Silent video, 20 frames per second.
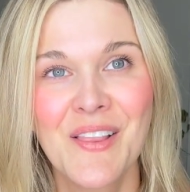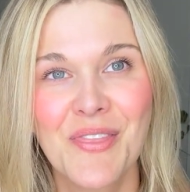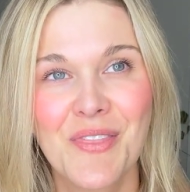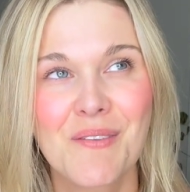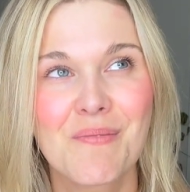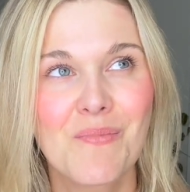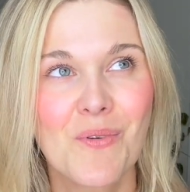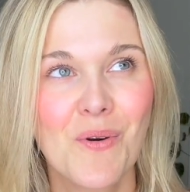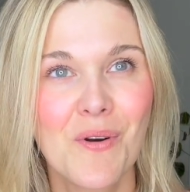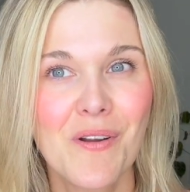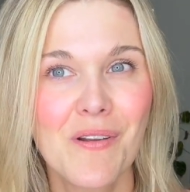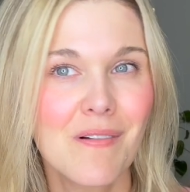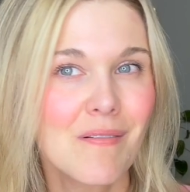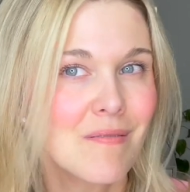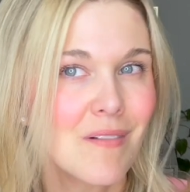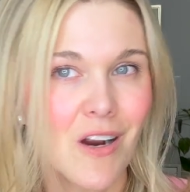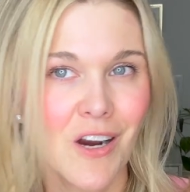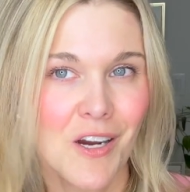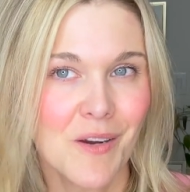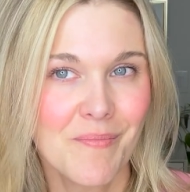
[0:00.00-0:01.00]
the more
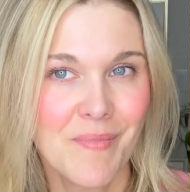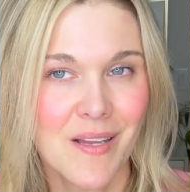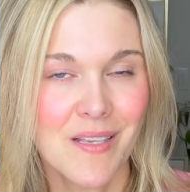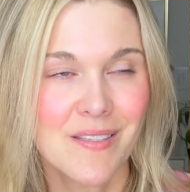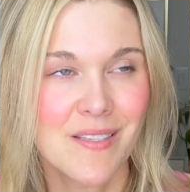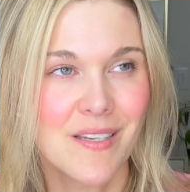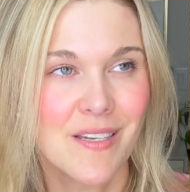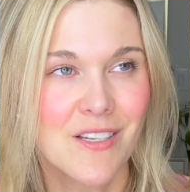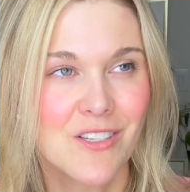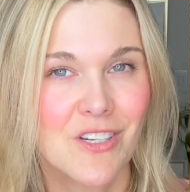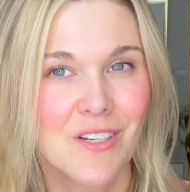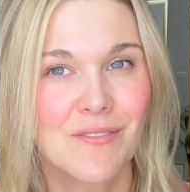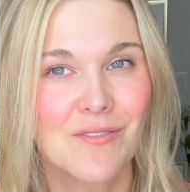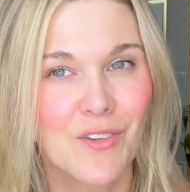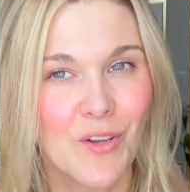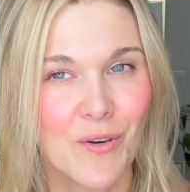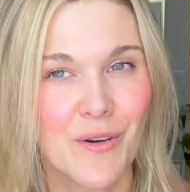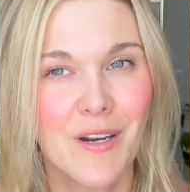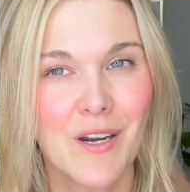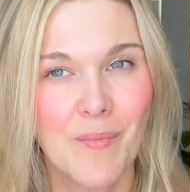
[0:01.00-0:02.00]
our message of
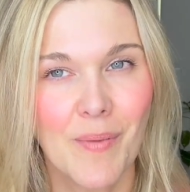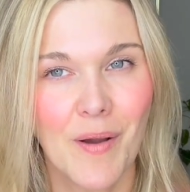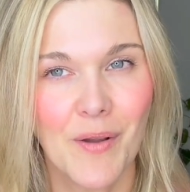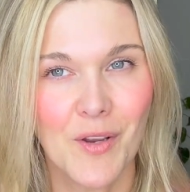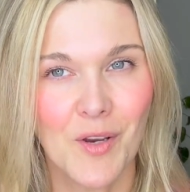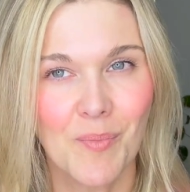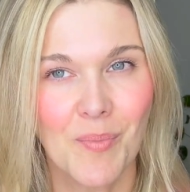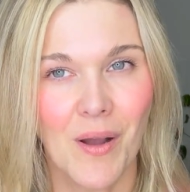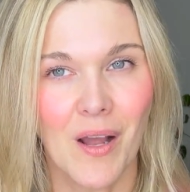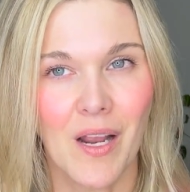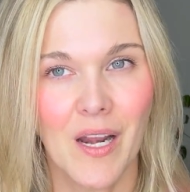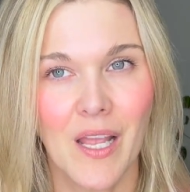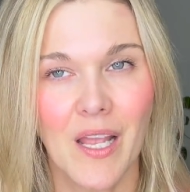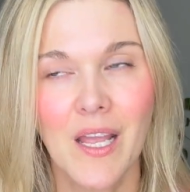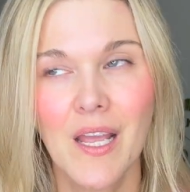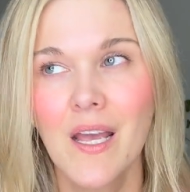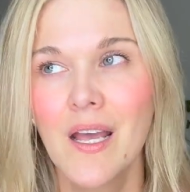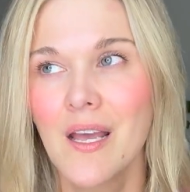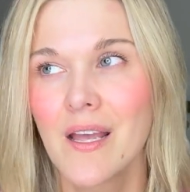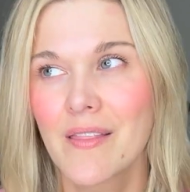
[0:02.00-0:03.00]
learning about your
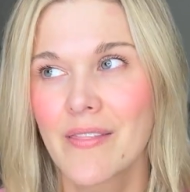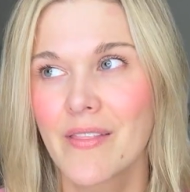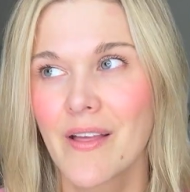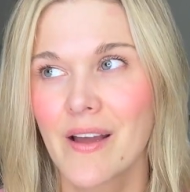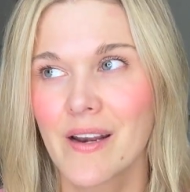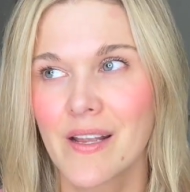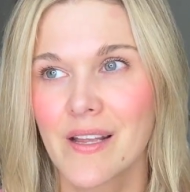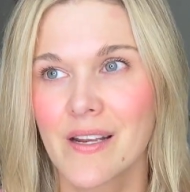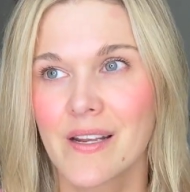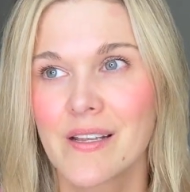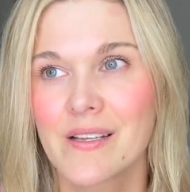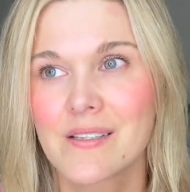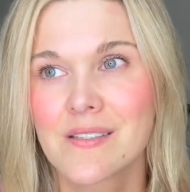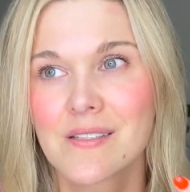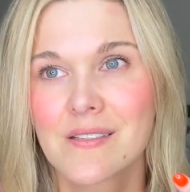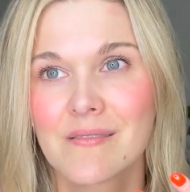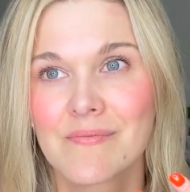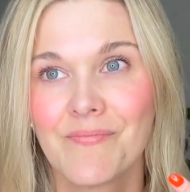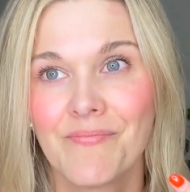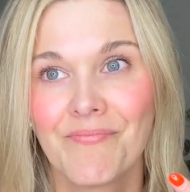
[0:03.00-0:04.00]
body, that it is